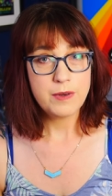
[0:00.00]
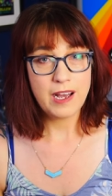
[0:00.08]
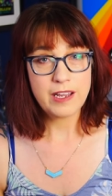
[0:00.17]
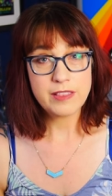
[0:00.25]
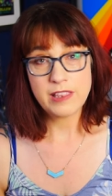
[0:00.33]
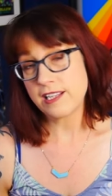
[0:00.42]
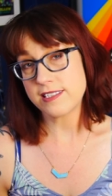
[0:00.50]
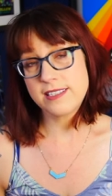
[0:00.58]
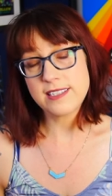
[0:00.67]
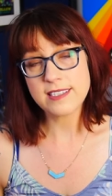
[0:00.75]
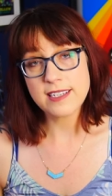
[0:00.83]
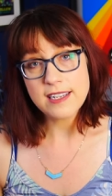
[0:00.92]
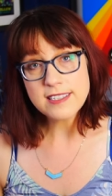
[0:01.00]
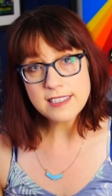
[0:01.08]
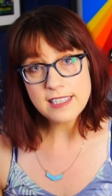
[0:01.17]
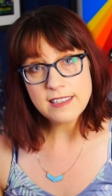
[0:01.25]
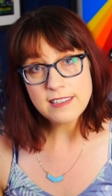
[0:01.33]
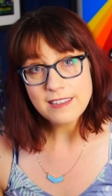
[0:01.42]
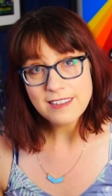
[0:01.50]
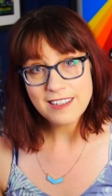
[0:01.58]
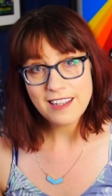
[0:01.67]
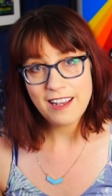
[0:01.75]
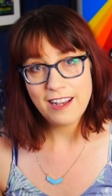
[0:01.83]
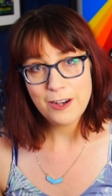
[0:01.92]
I think it's disgusting,
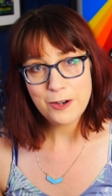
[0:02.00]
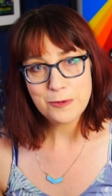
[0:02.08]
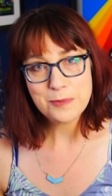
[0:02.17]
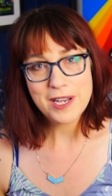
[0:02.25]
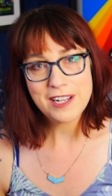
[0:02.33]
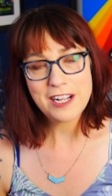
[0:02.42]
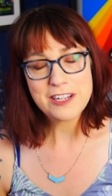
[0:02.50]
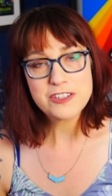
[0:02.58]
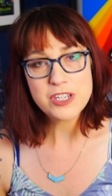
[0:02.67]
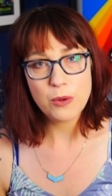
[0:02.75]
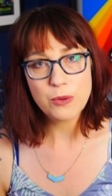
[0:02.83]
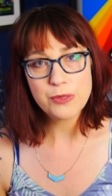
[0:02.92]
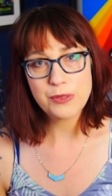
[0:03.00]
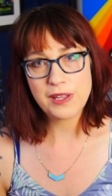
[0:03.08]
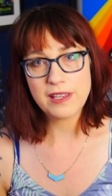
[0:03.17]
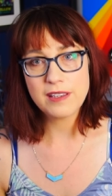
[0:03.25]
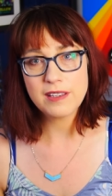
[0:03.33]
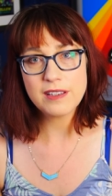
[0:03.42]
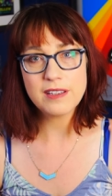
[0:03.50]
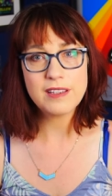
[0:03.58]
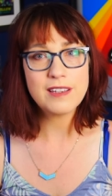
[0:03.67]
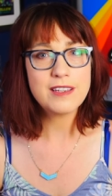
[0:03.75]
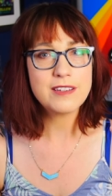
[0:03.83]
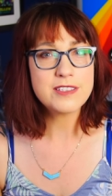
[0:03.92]
and I don't think
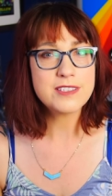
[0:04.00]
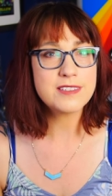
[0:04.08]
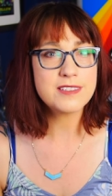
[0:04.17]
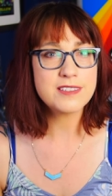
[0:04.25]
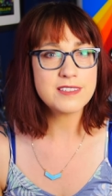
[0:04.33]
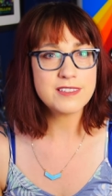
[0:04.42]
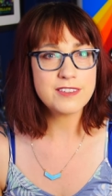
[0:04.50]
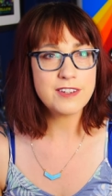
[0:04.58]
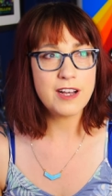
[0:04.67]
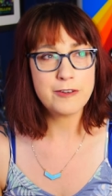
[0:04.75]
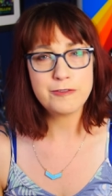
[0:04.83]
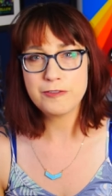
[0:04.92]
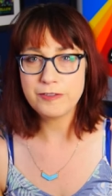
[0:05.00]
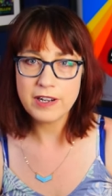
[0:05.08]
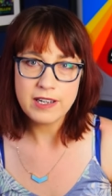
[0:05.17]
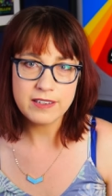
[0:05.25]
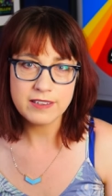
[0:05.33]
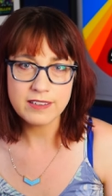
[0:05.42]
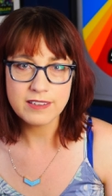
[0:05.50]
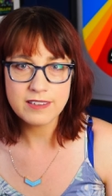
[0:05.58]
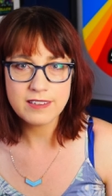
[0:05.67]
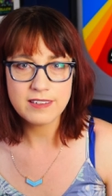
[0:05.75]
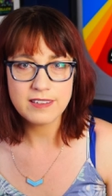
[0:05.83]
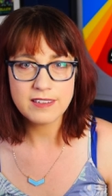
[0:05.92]
it's a
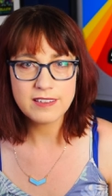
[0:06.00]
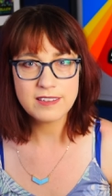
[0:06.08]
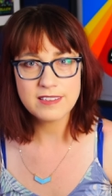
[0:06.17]
fun